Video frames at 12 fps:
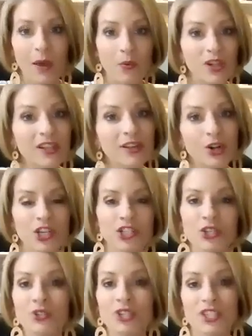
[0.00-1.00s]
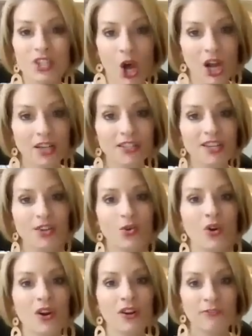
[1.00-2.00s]
I will encourage you to talk to
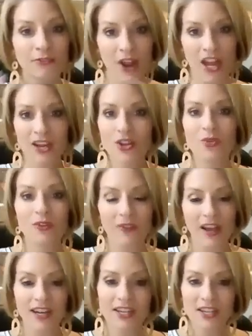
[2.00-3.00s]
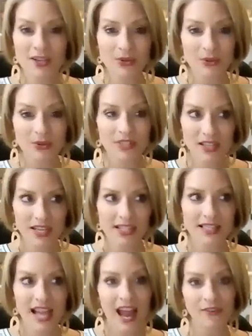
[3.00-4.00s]
your friend who invited you to
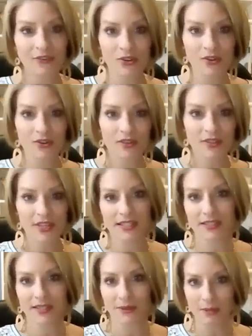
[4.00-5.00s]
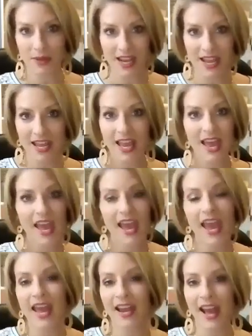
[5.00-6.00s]
this after this meeting
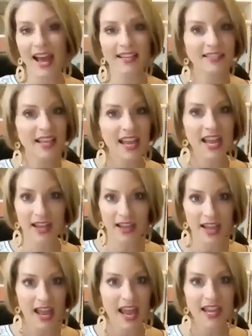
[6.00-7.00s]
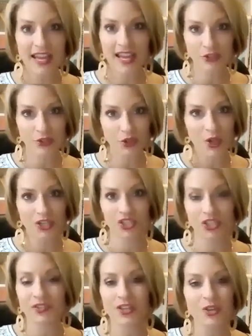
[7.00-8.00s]
and ask any extra
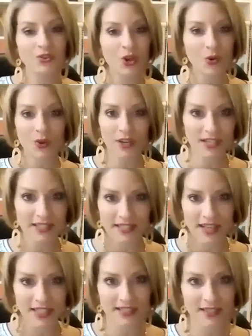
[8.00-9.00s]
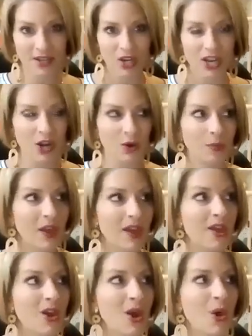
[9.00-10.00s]
questions that you don't want to discuss on here.
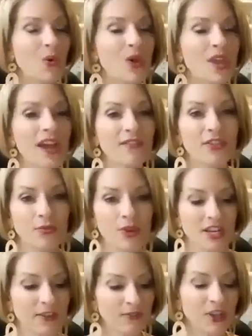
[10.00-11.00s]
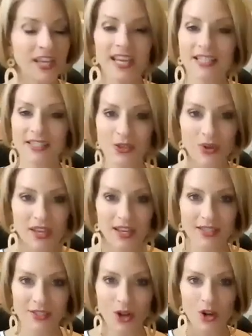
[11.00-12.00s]
But we have 3 different kits you can
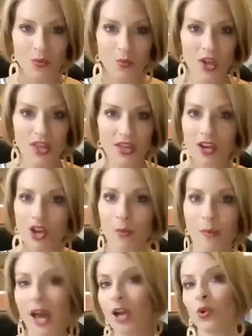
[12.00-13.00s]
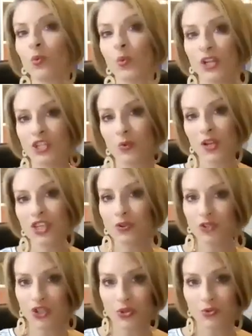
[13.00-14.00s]
get started with, and no matter which one
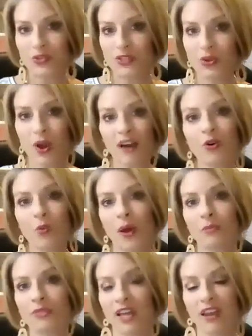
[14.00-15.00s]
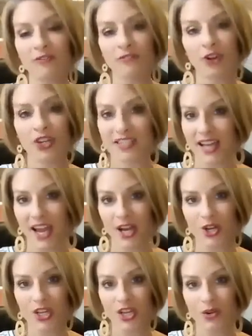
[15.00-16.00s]
you choose, you have a website for an
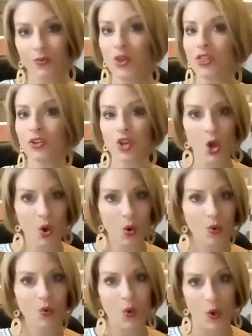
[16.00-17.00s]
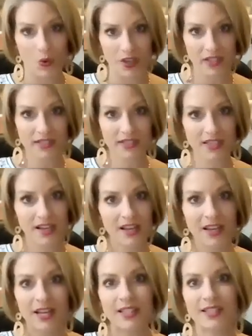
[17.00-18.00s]
entire year with no quotas.
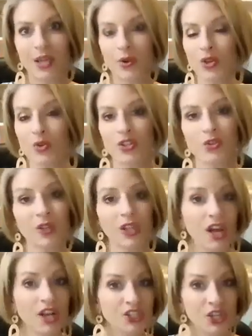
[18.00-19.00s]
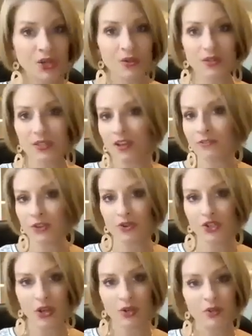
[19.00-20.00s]
So you can do a lot of shows, a
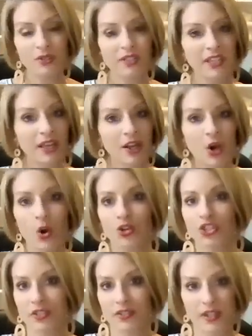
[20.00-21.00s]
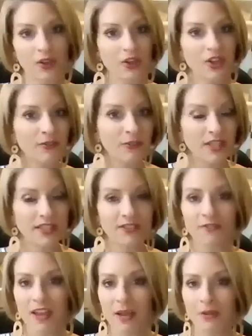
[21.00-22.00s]
few shows, sell to your friends
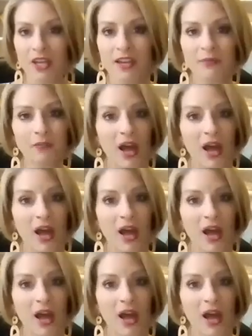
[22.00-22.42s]
and family.